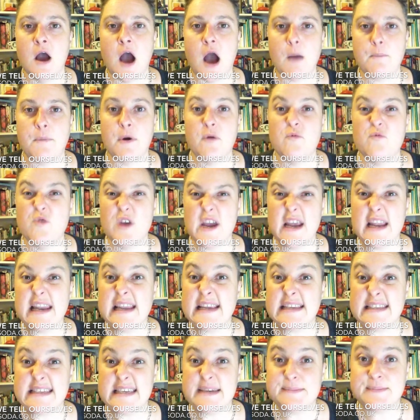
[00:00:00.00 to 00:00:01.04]
but really
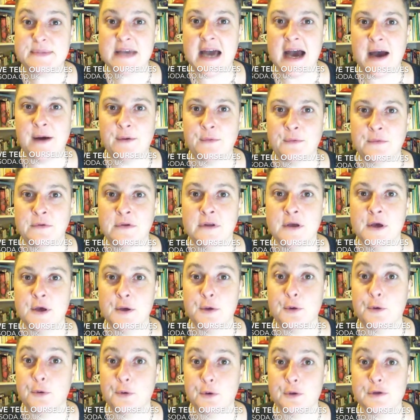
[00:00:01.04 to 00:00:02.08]
deep down
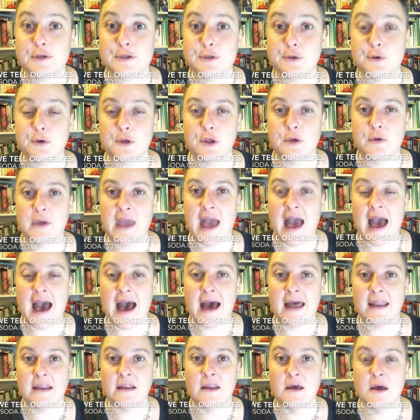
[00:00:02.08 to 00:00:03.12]
you're not sure you
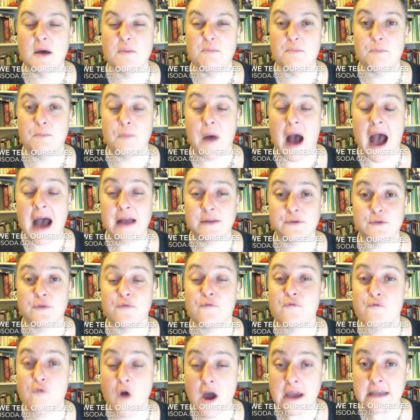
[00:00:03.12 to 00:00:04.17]
can, and you're
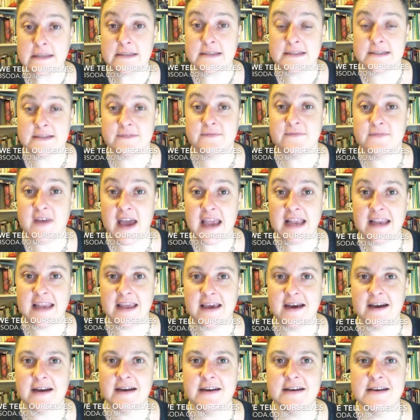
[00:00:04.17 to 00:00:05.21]
frightened of
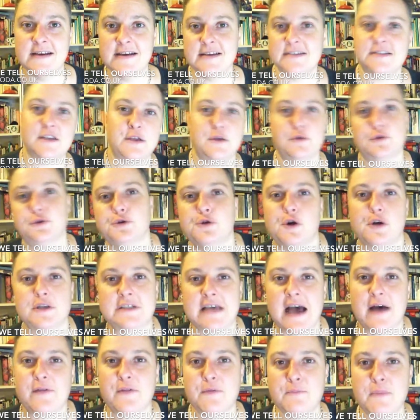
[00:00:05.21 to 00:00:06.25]
failure. So you trot
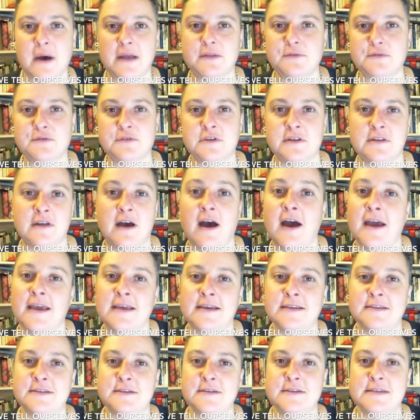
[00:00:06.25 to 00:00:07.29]
out the mantra that I
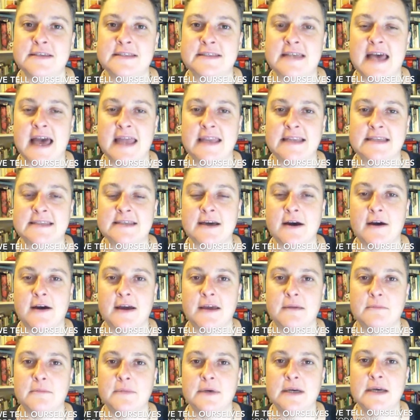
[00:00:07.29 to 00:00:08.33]
can do this at any
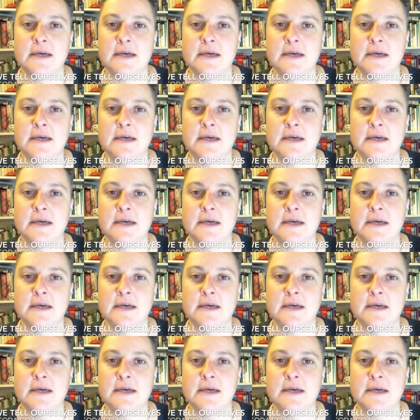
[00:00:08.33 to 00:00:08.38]
time.